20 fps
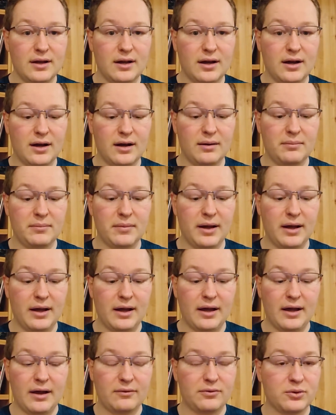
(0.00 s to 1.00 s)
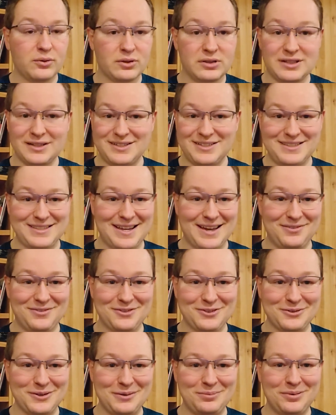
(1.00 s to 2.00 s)
Um, of course, I just have to
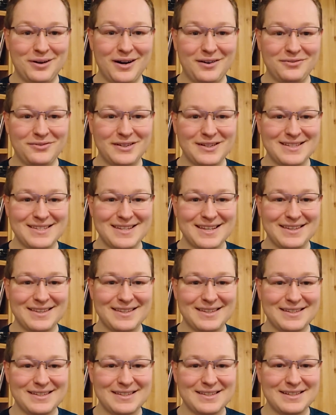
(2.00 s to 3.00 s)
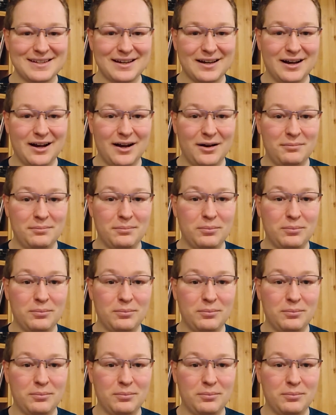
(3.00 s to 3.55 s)
repreface that this um,